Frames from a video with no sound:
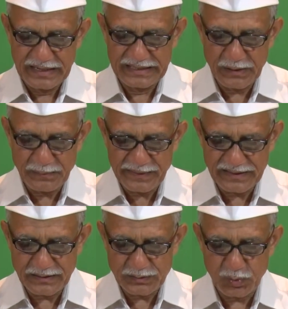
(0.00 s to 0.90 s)

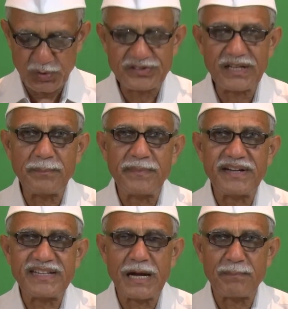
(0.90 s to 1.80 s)
different social
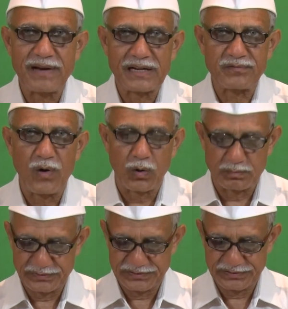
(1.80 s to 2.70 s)
media
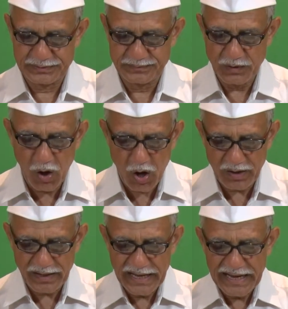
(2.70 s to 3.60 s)
platforms or